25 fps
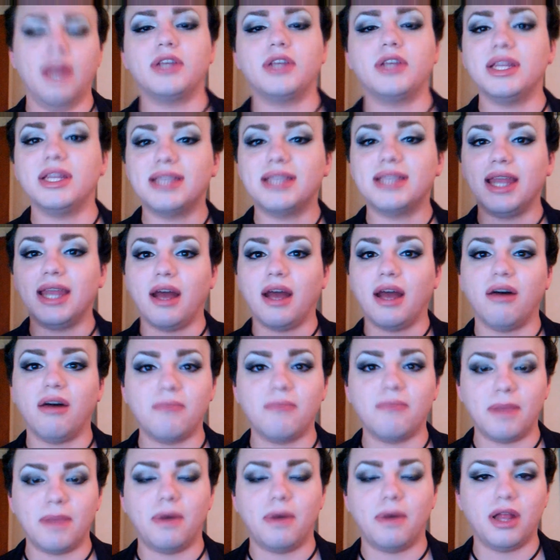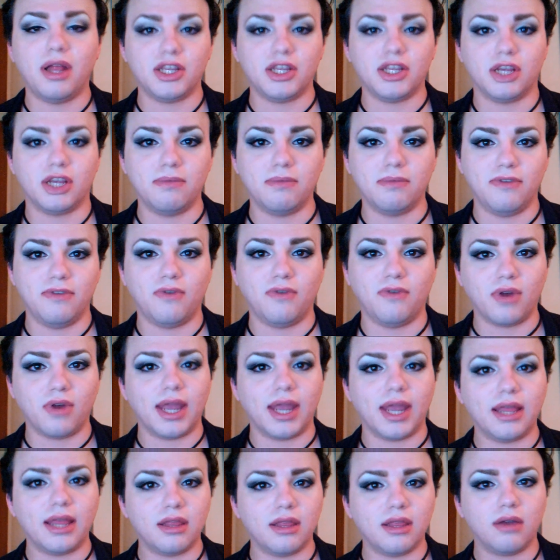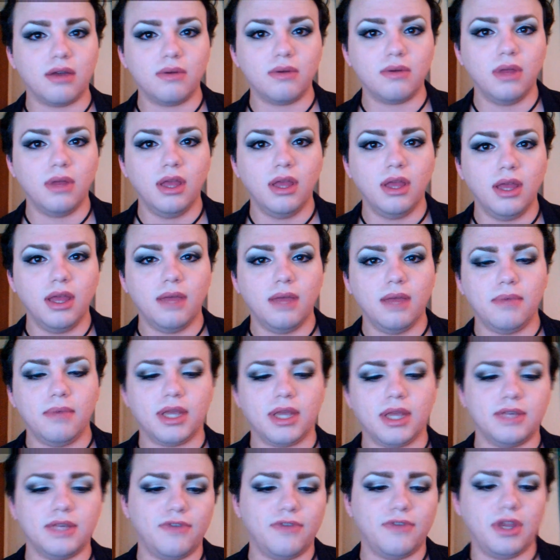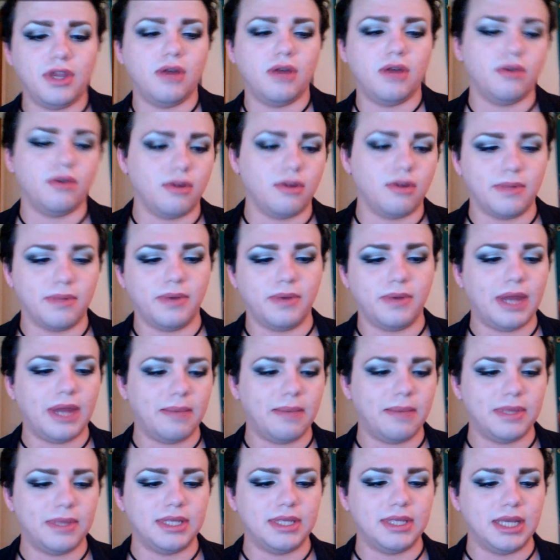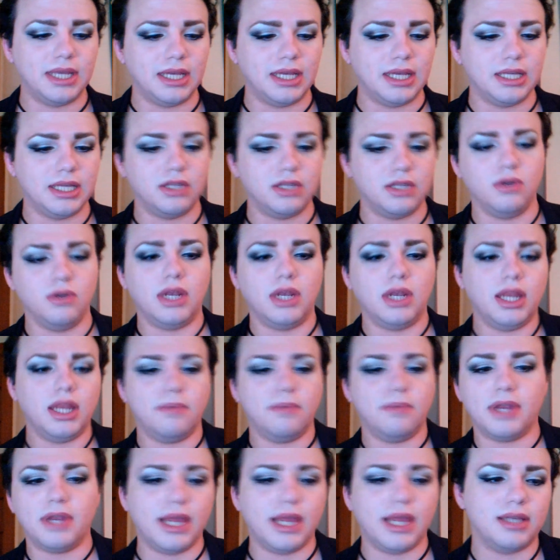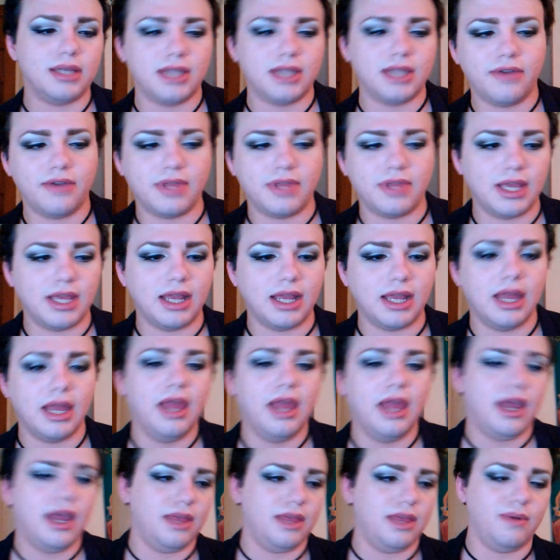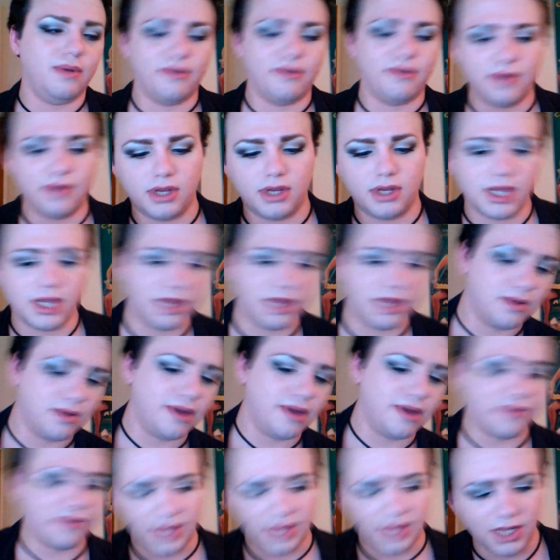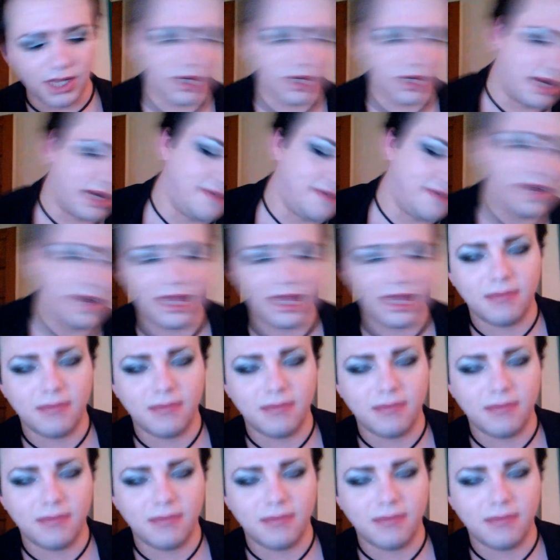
I try to set all my polish up beforehand though, because if you don't, normally what happens is you clean up your nails and everything, and then whenever you're digging through everything trying to